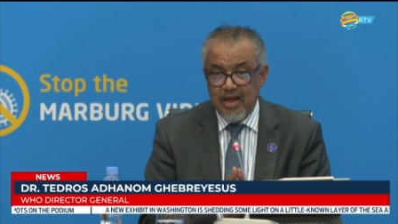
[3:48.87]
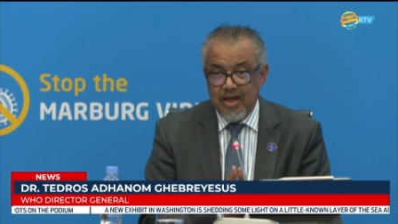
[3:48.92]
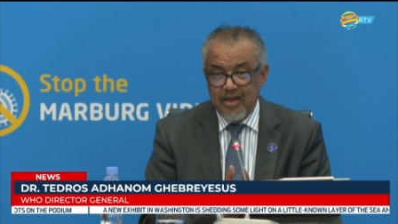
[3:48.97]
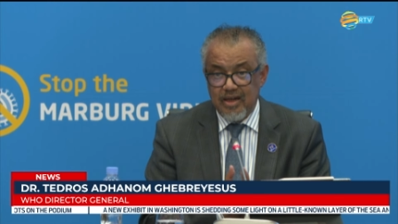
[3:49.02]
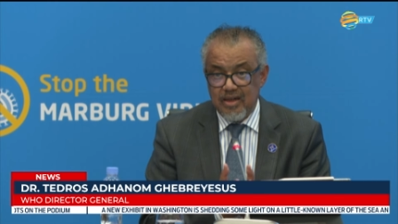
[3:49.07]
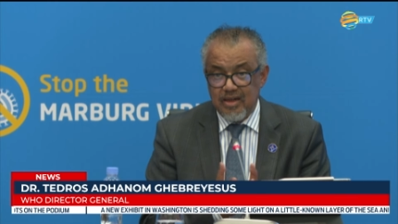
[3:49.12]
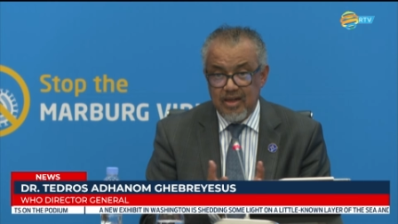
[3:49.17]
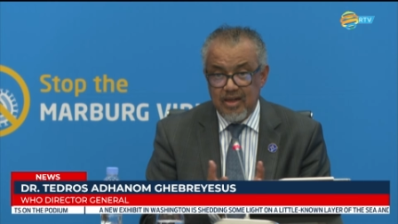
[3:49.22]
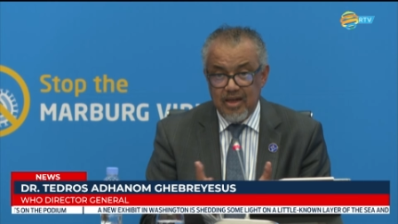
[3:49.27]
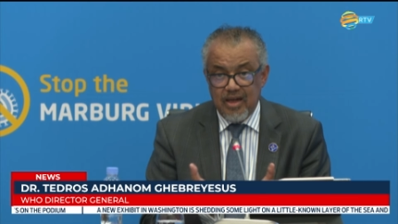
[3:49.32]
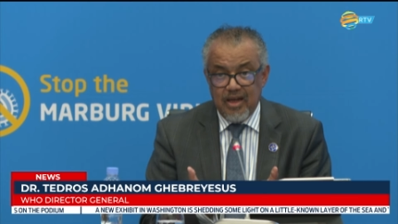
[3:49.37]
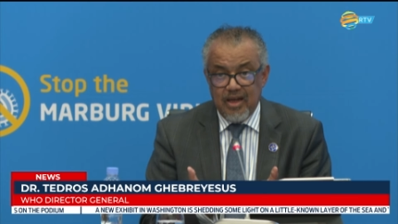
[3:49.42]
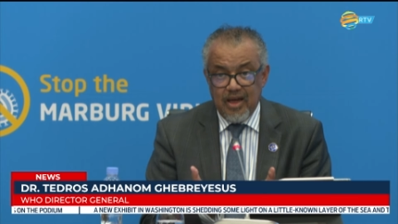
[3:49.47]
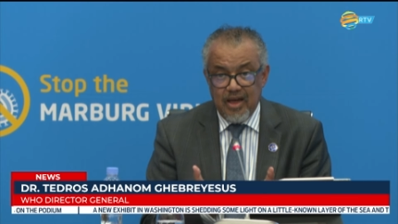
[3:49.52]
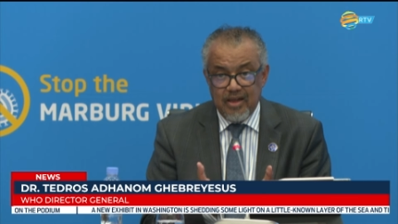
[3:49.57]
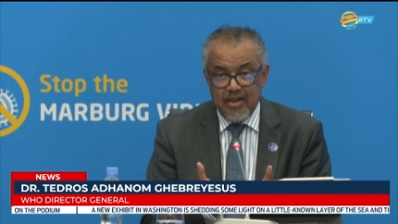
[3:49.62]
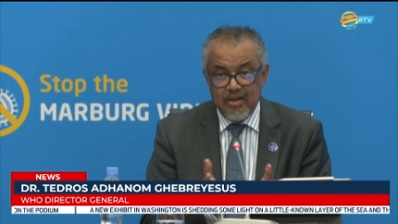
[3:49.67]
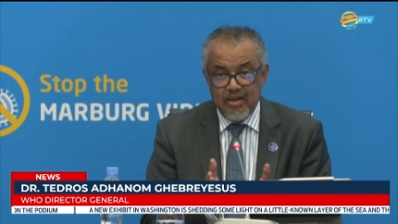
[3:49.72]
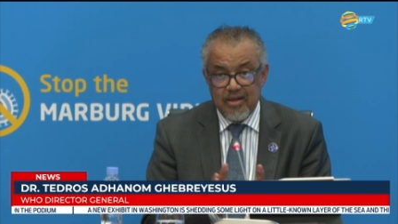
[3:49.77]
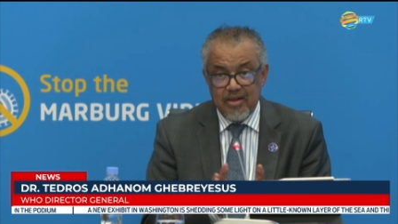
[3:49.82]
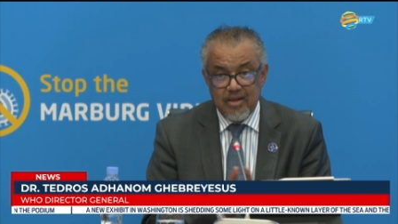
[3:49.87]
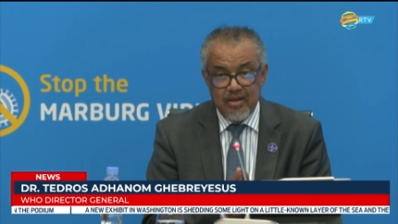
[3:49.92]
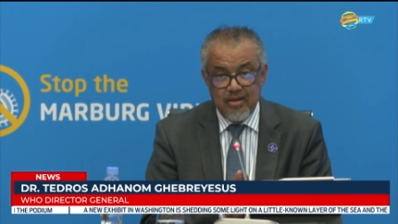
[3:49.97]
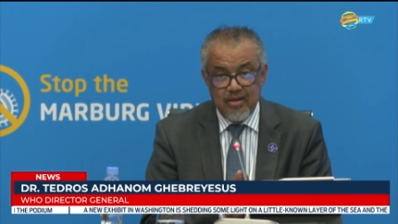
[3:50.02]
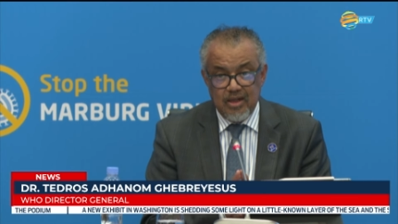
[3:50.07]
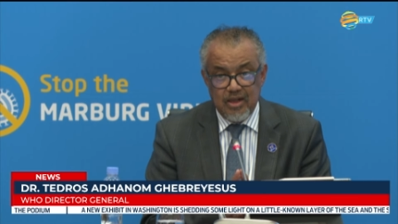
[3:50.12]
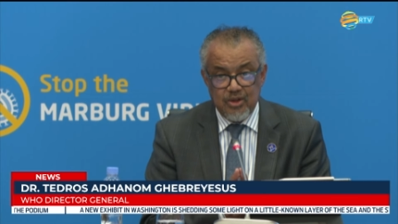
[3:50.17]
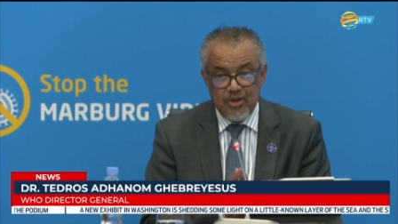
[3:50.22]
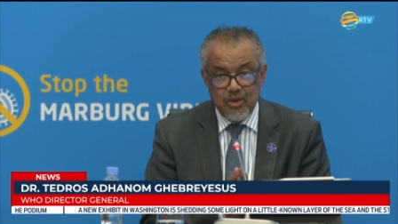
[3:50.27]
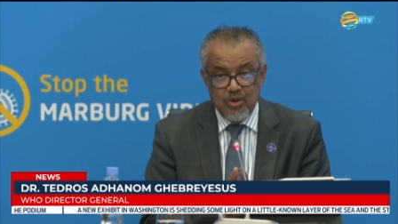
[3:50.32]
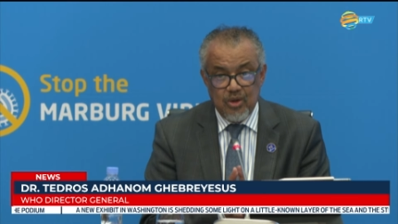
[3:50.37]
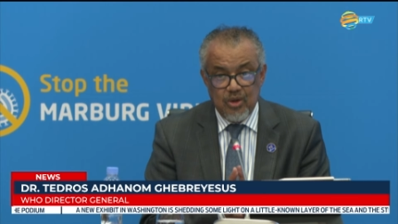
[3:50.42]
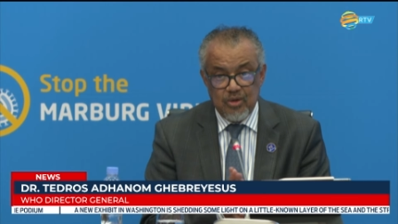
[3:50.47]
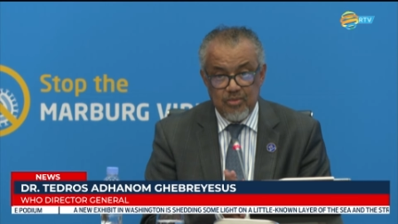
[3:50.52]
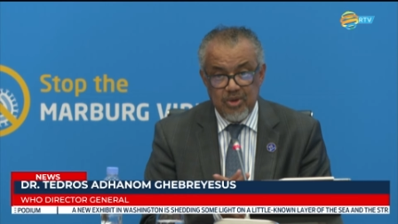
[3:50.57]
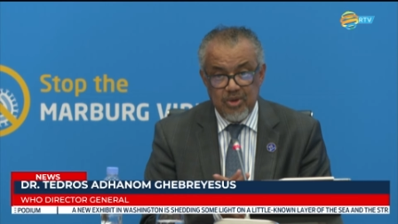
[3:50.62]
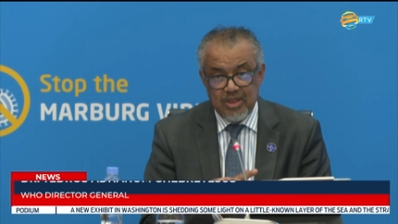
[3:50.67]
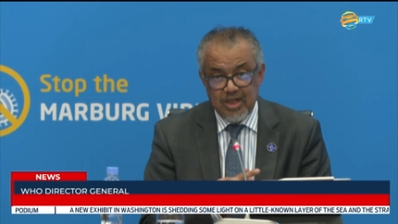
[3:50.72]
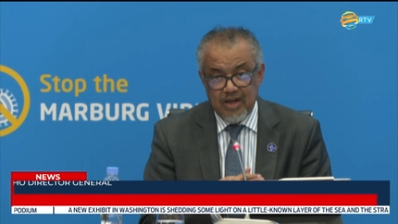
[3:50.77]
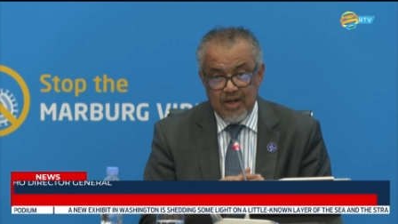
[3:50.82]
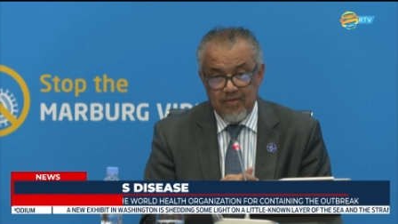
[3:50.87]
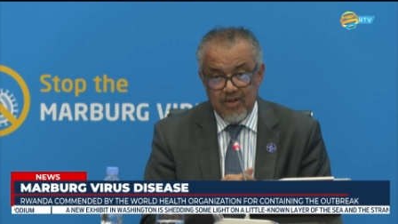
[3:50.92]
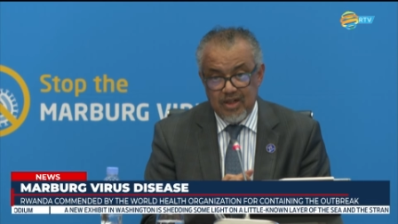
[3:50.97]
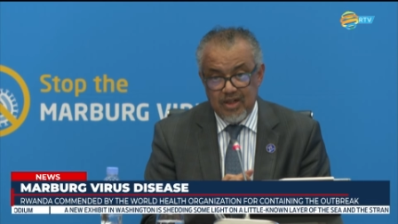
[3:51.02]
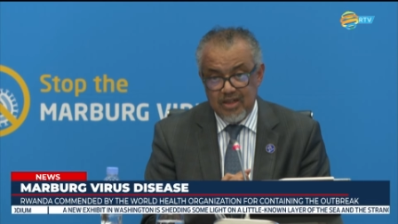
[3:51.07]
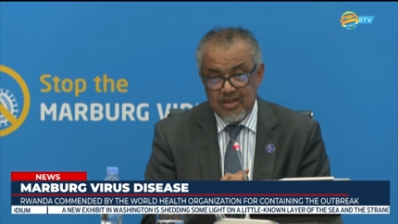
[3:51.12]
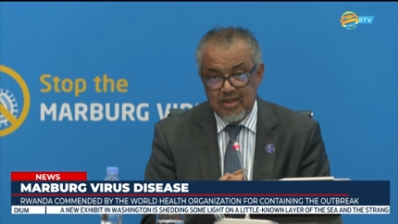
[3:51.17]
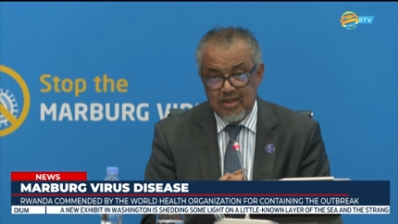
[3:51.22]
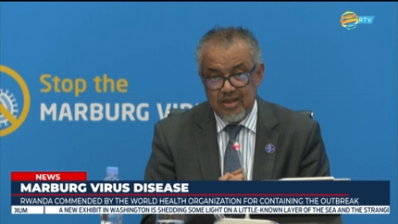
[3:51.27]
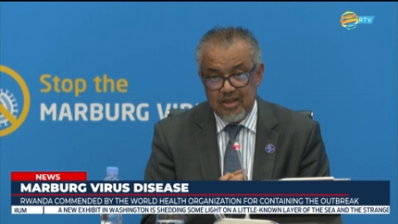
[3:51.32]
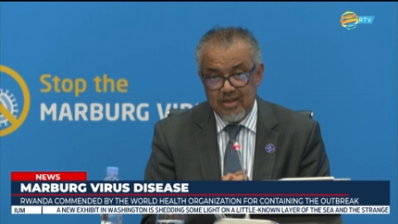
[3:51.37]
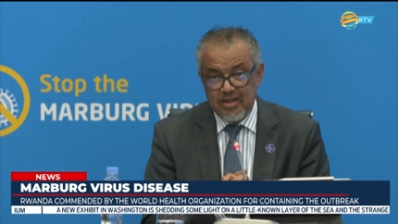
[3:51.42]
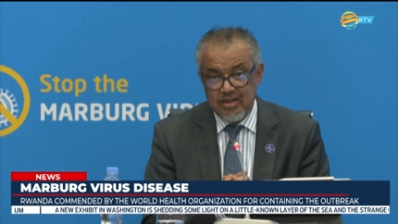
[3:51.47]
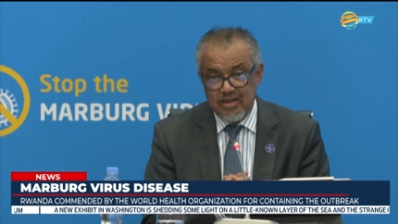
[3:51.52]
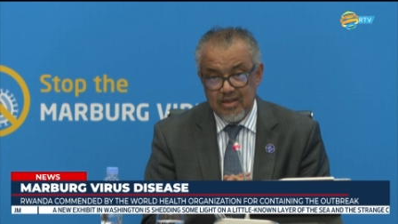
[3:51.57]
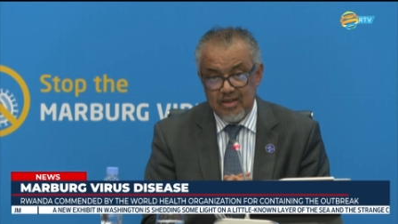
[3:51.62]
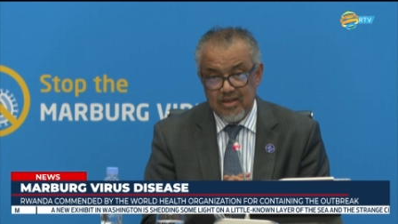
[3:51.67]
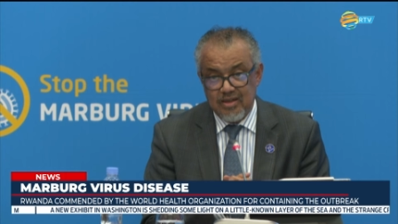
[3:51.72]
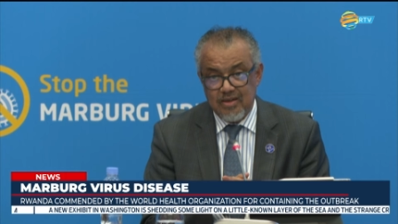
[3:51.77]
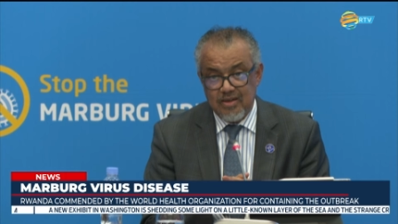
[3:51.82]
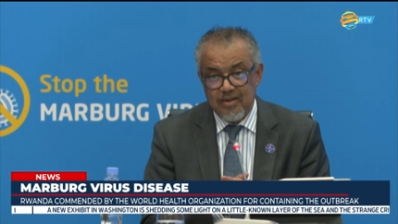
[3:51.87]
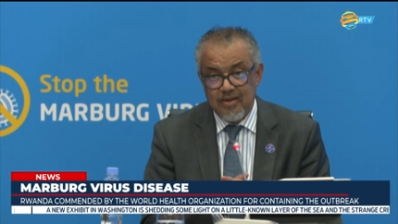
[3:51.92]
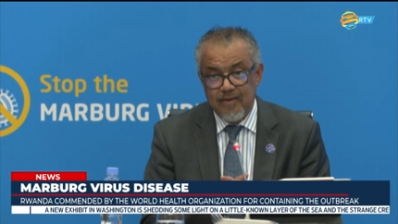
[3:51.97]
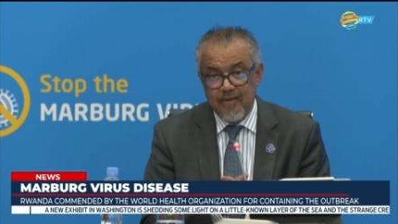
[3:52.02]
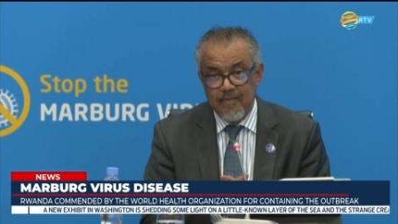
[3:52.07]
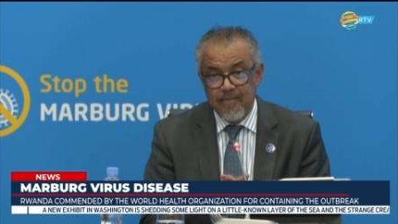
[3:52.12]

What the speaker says: and there should not be travel restrictions.